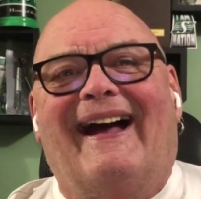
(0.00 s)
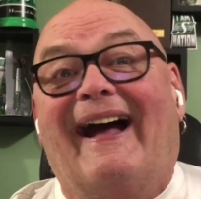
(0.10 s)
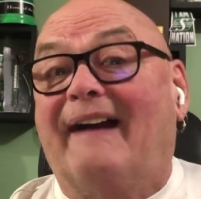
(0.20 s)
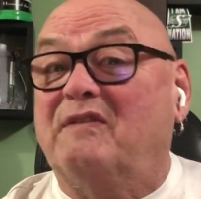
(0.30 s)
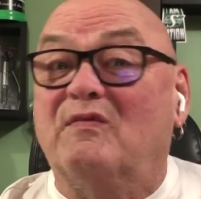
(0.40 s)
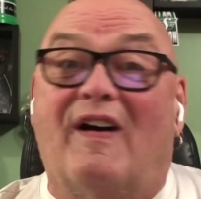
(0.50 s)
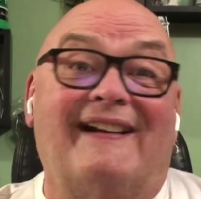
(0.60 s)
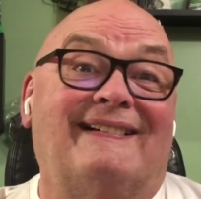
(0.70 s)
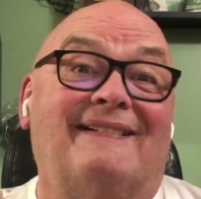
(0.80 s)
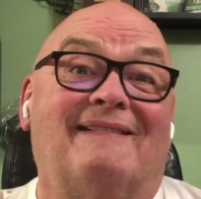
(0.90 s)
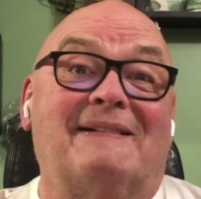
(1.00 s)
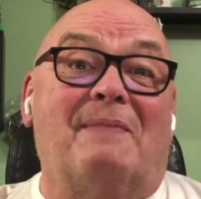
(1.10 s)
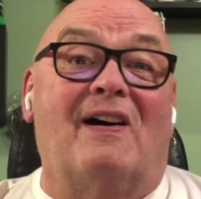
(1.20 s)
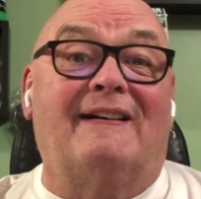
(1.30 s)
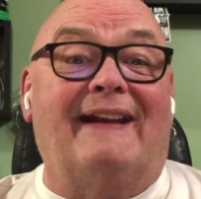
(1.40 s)
If you want to
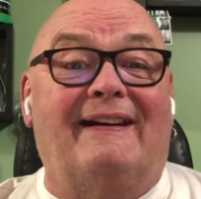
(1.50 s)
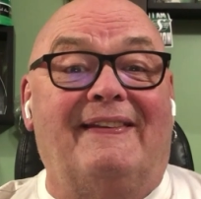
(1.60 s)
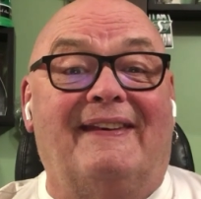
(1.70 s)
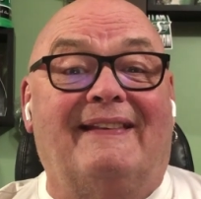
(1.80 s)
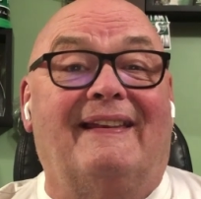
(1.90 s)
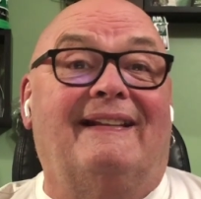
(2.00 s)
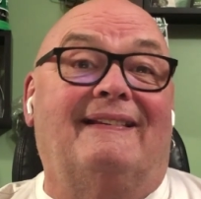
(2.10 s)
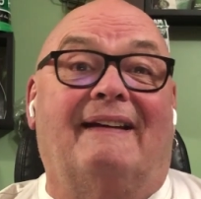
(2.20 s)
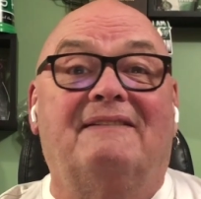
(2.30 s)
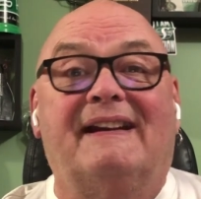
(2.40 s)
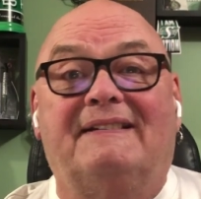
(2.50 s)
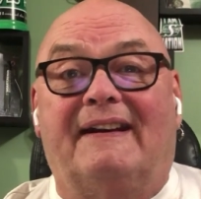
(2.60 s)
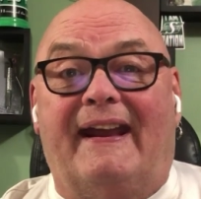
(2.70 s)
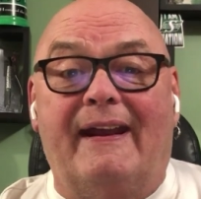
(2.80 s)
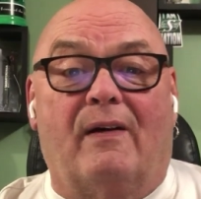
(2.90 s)
respond to anything that I've said
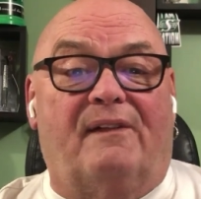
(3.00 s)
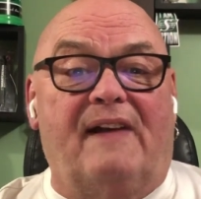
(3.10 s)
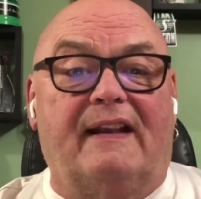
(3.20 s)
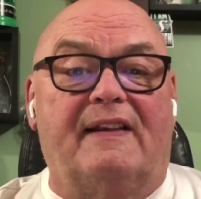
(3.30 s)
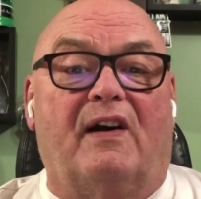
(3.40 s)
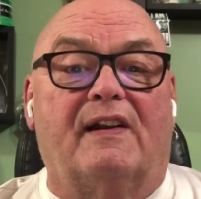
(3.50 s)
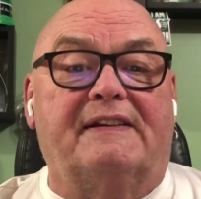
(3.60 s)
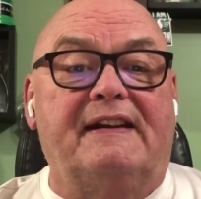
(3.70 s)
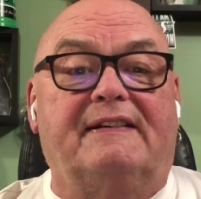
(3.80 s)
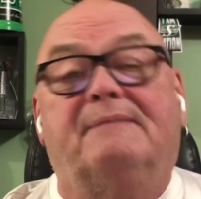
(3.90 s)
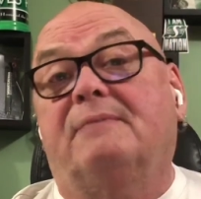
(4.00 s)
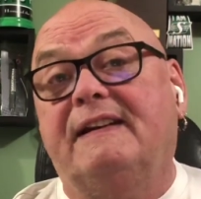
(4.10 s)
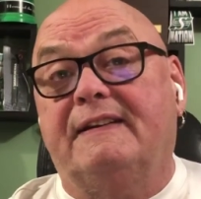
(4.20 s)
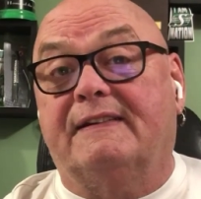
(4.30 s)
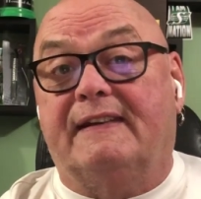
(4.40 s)
today, or frankly all season,
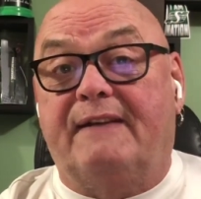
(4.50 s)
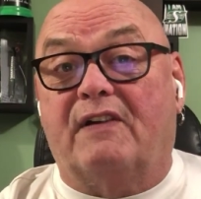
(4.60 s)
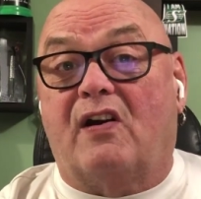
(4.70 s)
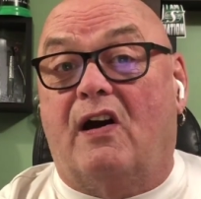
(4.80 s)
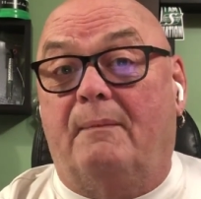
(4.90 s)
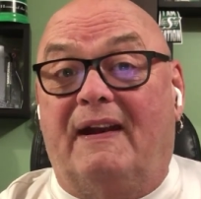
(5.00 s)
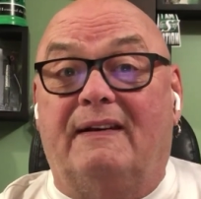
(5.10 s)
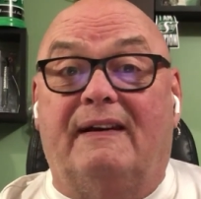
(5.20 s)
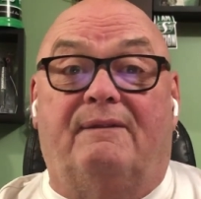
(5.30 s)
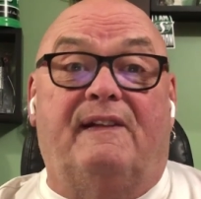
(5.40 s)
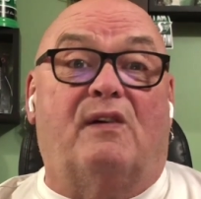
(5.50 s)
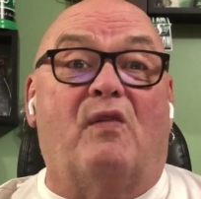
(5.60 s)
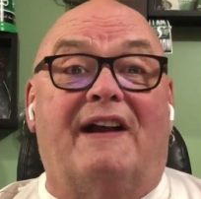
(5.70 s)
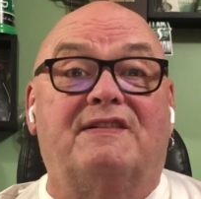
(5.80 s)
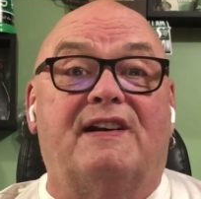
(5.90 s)
please leave a comment if you're
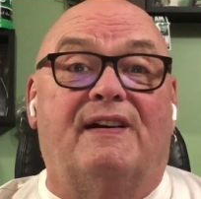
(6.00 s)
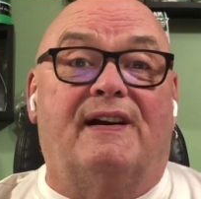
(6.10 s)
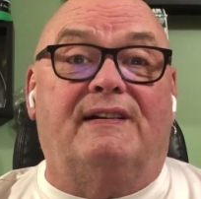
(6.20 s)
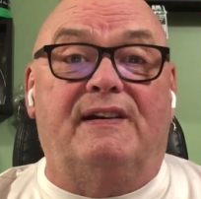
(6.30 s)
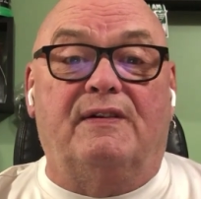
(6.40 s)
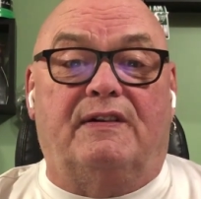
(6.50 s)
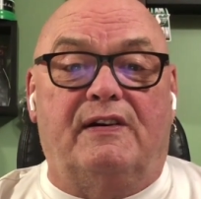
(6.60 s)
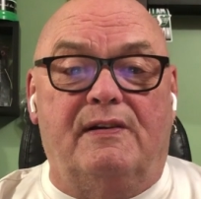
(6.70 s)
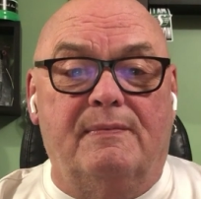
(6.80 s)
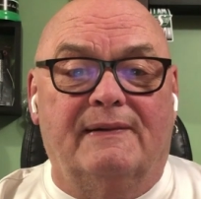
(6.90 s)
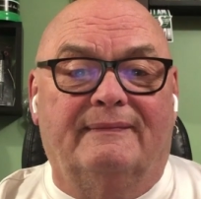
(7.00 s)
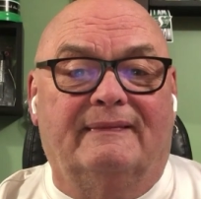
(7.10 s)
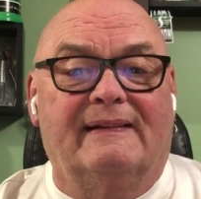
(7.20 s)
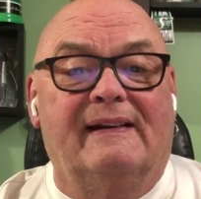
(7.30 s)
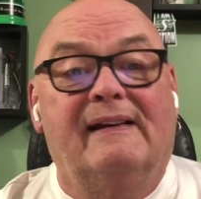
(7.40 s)
watching on YouTube.
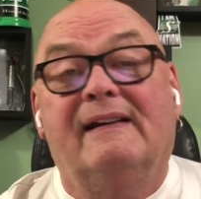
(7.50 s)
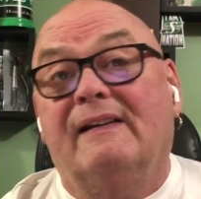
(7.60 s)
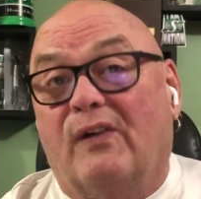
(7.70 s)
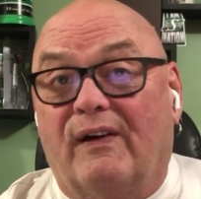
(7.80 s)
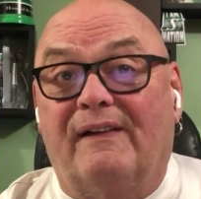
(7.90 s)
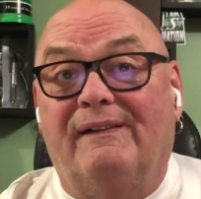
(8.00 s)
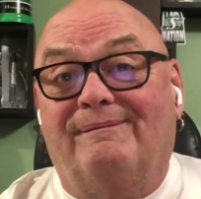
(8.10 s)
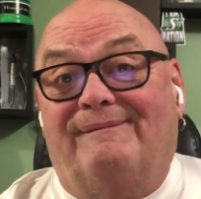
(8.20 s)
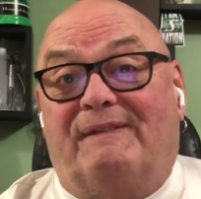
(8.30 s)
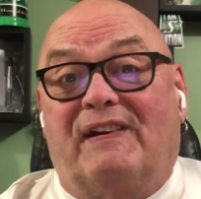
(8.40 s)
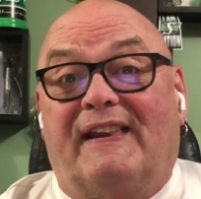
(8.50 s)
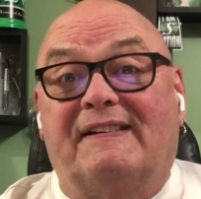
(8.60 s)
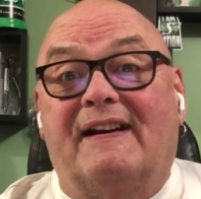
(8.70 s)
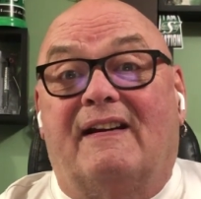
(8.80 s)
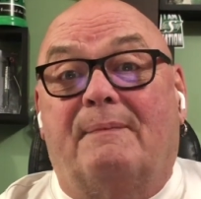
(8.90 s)
Or if you're
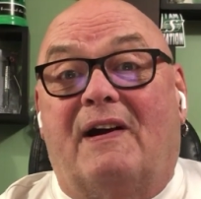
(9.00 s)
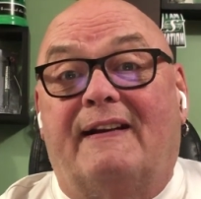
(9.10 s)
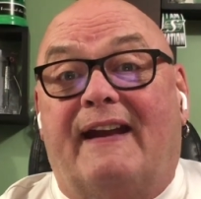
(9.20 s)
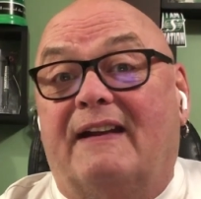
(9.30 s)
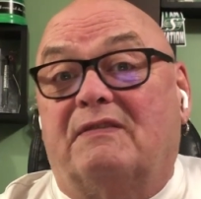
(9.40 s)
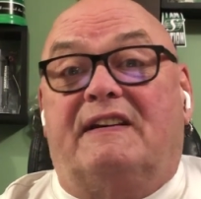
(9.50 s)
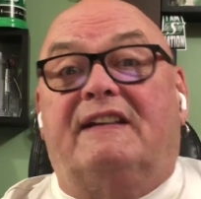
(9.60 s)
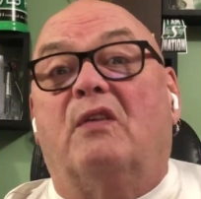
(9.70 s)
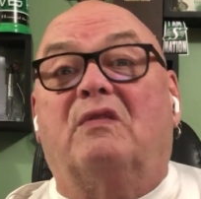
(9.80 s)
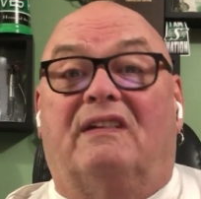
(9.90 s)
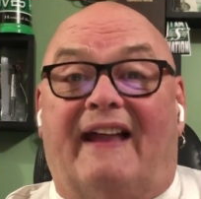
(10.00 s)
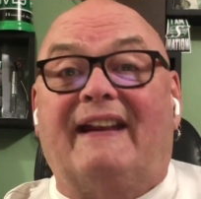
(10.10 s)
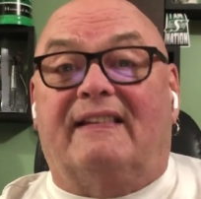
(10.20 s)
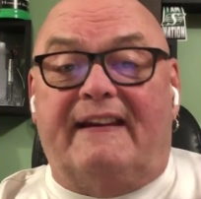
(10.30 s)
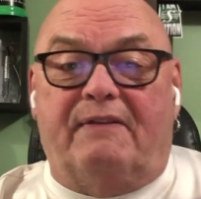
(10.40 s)
listening on a podcast or you don't
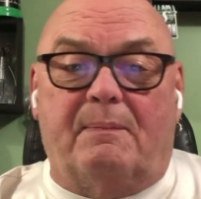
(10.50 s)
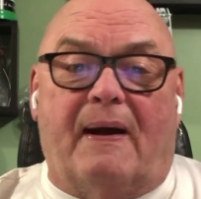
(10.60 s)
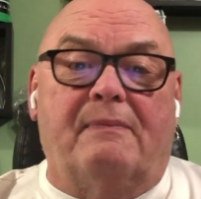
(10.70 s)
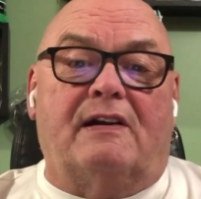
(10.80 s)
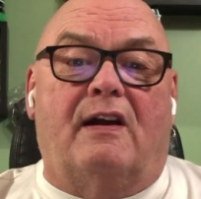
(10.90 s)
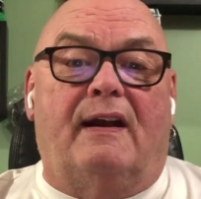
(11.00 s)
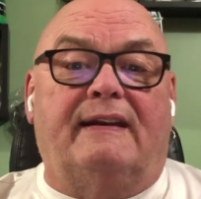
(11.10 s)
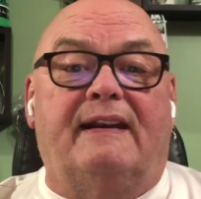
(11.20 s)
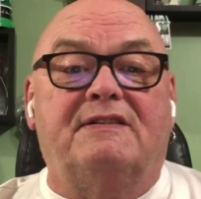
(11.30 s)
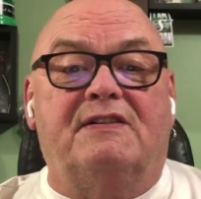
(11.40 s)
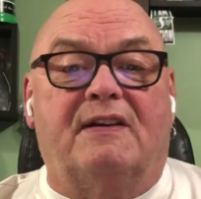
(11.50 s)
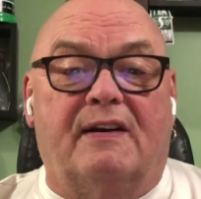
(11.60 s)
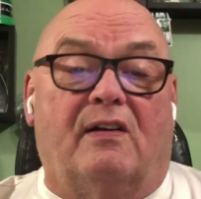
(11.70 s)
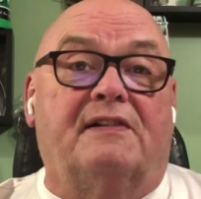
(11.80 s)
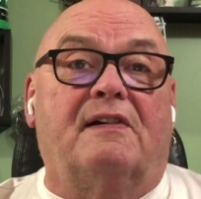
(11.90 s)
like leaving public content, you
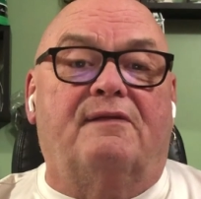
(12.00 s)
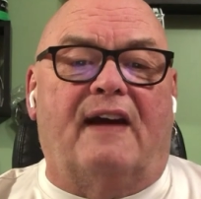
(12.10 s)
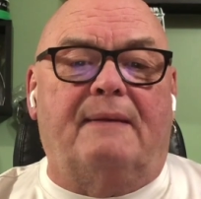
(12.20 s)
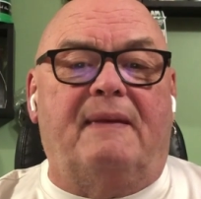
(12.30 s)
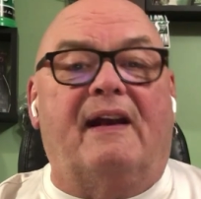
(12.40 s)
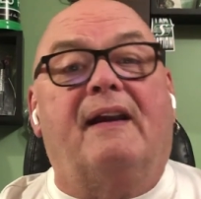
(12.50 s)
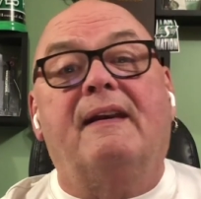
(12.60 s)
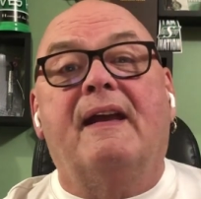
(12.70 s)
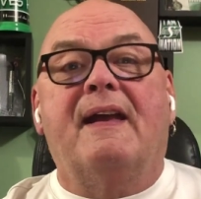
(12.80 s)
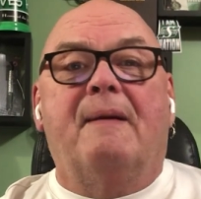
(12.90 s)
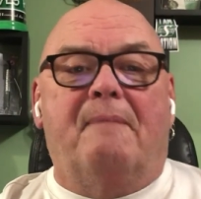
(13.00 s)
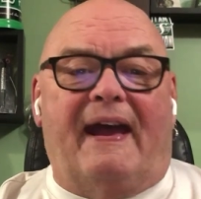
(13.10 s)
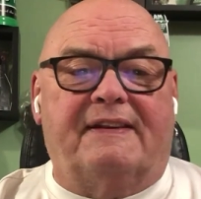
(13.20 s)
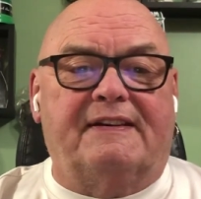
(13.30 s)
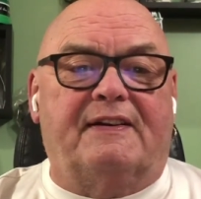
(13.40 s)
can also find me on
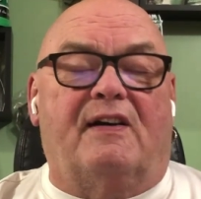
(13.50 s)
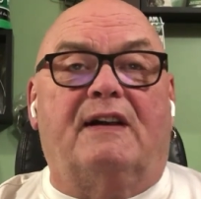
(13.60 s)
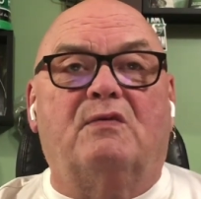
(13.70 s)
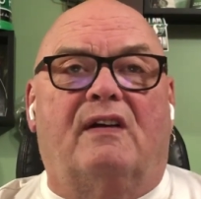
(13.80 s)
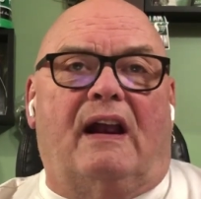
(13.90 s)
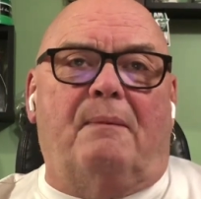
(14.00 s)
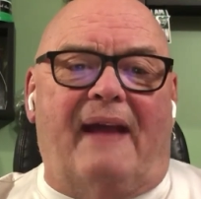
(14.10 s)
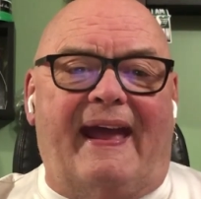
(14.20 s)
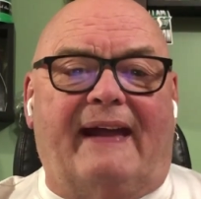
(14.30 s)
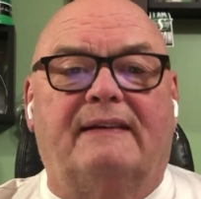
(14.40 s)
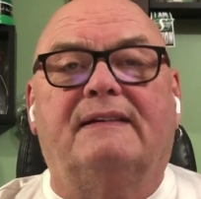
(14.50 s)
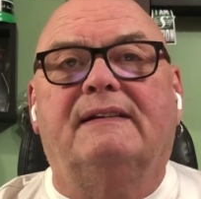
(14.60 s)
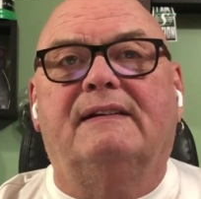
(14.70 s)
Mastodon, where I'm at